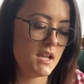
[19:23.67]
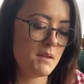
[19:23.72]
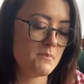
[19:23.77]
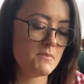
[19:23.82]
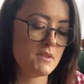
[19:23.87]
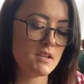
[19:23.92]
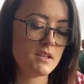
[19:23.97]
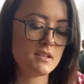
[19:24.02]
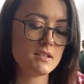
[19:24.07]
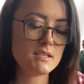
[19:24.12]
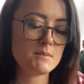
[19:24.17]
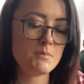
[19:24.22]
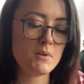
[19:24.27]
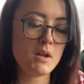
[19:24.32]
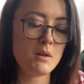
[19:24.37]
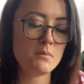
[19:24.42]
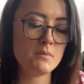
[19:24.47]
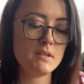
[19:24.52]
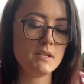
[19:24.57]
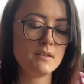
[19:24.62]
thinking it's
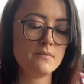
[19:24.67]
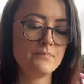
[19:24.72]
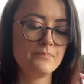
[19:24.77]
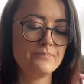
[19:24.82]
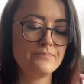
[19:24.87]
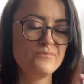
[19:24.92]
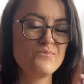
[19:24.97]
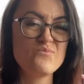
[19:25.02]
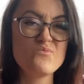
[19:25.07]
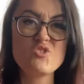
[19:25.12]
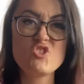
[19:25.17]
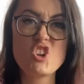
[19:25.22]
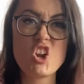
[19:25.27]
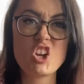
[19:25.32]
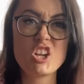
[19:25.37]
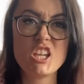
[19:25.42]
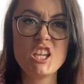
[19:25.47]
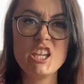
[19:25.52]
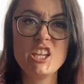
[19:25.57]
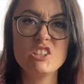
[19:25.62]
probably
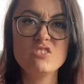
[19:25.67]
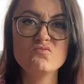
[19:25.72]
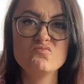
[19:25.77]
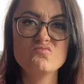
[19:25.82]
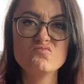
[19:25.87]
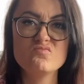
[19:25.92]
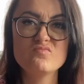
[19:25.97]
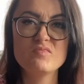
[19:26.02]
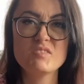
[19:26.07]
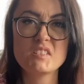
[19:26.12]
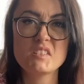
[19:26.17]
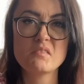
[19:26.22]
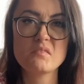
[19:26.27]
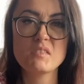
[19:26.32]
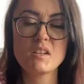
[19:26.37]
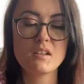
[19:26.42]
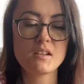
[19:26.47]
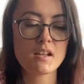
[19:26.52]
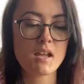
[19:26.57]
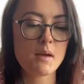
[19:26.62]
chunky,
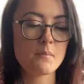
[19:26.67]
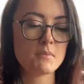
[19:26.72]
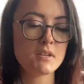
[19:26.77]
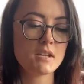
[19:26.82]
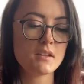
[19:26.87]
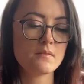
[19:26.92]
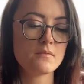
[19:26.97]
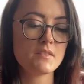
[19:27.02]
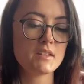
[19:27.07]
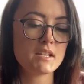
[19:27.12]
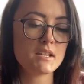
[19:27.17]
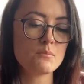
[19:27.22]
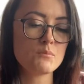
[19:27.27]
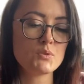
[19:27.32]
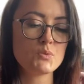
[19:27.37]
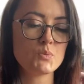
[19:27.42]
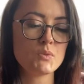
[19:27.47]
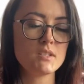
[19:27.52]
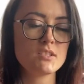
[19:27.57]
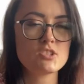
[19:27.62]
combination, like in
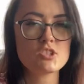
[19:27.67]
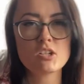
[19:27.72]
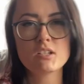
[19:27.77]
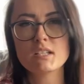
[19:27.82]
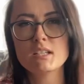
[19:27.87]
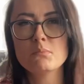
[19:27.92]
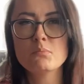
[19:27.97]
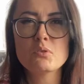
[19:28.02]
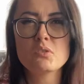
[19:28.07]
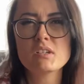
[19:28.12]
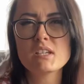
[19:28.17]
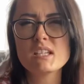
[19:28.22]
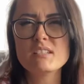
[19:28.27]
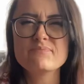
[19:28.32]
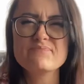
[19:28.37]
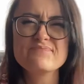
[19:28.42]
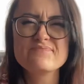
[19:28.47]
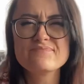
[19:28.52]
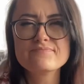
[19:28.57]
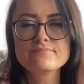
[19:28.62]
between chunky, bulky.
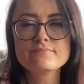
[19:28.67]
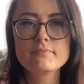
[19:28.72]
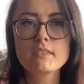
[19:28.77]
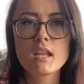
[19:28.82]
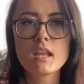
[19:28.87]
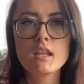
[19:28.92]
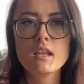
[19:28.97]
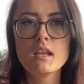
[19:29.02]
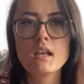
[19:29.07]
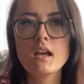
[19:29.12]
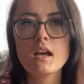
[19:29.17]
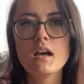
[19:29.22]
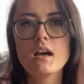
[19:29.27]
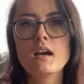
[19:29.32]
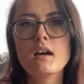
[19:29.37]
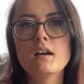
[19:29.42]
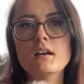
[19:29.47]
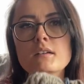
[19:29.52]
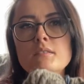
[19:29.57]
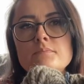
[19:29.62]

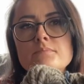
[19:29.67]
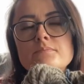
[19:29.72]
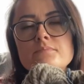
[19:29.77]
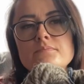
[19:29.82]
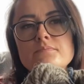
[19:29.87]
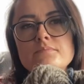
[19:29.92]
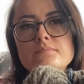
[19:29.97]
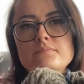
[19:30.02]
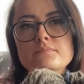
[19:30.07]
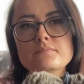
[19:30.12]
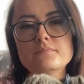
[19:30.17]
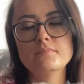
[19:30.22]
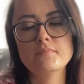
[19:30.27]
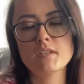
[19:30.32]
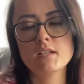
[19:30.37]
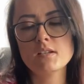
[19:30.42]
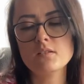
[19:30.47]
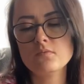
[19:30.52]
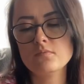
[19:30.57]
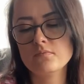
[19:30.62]

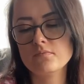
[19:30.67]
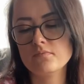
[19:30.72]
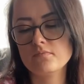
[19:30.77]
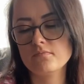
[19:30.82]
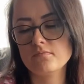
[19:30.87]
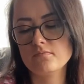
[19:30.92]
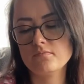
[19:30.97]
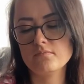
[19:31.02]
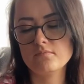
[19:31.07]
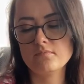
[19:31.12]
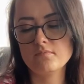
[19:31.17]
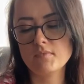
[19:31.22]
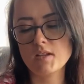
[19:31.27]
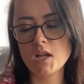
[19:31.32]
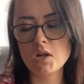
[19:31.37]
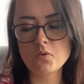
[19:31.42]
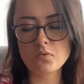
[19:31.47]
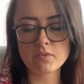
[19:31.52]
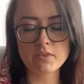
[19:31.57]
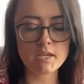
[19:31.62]
I don't
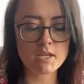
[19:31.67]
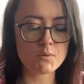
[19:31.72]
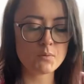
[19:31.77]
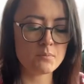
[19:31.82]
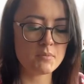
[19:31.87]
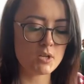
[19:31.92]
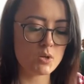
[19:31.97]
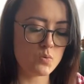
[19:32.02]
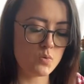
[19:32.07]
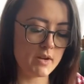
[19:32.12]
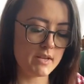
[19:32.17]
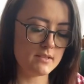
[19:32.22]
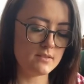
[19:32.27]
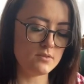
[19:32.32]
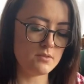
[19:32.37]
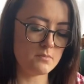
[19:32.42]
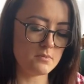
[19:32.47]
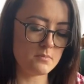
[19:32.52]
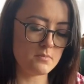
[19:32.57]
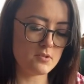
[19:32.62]
think it would be quite
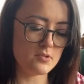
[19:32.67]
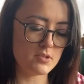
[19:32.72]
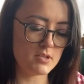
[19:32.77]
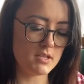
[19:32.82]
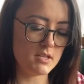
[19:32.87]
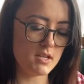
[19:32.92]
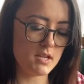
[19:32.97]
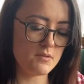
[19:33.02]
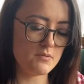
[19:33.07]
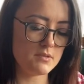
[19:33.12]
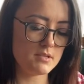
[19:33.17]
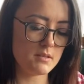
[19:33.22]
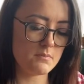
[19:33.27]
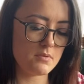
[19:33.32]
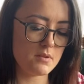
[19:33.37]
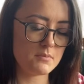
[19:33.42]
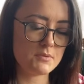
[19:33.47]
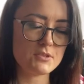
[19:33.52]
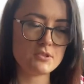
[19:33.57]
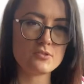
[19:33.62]
super bulky. I would say
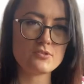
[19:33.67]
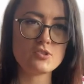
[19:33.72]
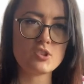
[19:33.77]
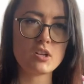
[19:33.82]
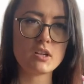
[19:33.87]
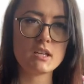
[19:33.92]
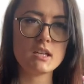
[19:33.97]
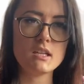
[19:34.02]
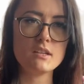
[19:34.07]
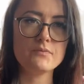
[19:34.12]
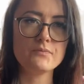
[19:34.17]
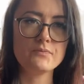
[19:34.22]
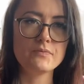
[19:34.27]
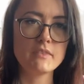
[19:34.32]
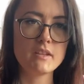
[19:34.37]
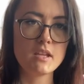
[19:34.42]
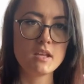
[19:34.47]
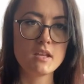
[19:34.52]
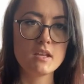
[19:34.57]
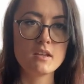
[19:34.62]
probably just chunky,
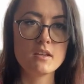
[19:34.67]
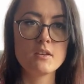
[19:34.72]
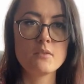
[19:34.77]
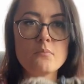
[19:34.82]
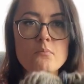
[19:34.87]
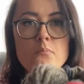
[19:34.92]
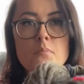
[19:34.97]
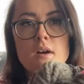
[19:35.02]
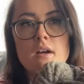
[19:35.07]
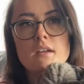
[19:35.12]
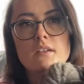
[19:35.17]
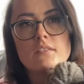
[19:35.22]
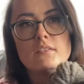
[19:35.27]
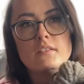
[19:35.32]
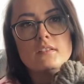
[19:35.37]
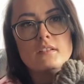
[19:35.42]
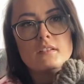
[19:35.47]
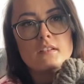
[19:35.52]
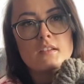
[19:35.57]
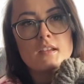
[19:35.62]
but
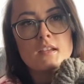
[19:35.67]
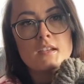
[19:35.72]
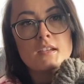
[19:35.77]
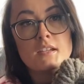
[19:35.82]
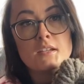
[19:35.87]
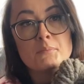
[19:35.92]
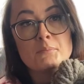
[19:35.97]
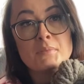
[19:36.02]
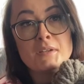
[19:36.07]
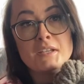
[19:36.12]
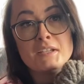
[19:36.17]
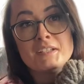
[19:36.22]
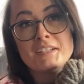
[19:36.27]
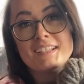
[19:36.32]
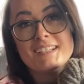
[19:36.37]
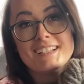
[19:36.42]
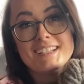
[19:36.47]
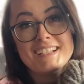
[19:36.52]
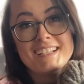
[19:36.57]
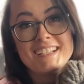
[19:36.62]
ended up being
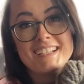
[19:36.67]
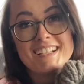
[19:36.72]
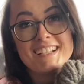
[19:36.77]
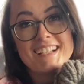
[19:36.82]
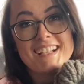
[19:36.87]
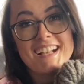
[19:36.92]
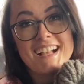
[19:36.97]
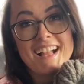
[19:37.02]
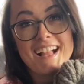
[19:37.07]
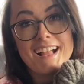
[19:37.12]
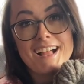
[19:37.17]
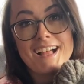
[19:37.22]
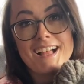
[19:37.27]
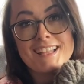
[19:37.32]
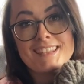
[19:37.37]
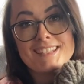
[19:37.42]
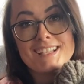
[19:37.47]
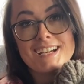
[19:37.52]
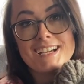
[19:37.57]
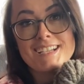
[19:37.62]

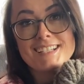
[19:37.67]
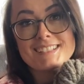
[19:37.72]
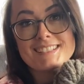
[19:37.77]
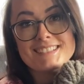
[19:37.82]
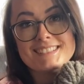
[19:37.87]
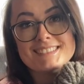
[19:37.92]
a lot.